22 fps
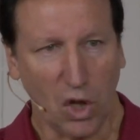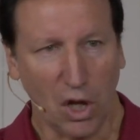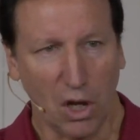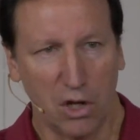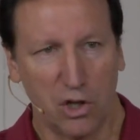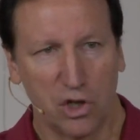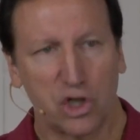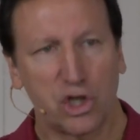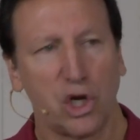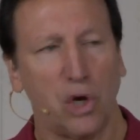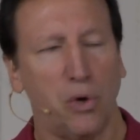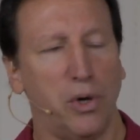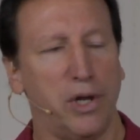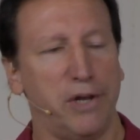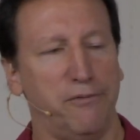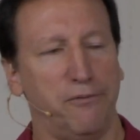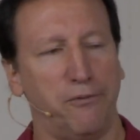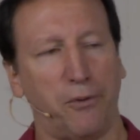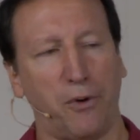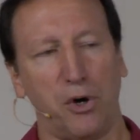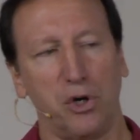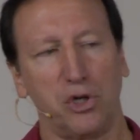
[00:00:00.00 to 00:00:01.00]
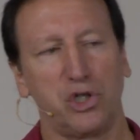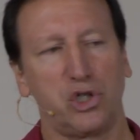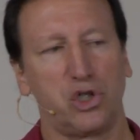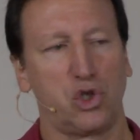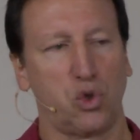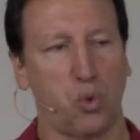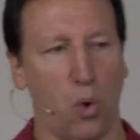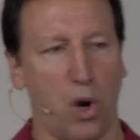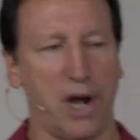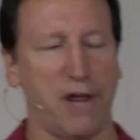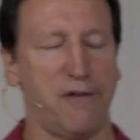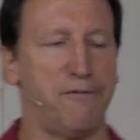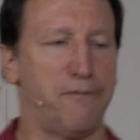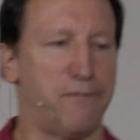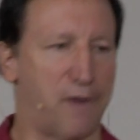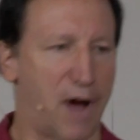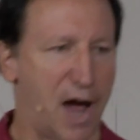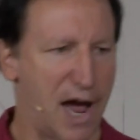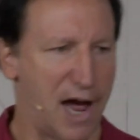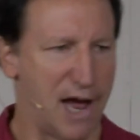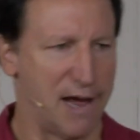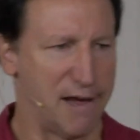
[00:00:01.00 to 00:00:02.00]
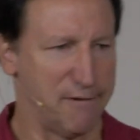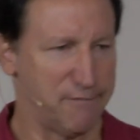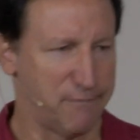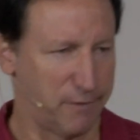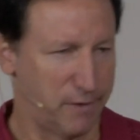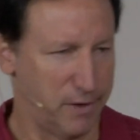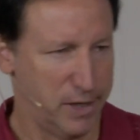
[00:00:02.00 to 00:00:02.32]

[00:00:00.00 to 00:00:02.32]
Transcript: So in verse 25,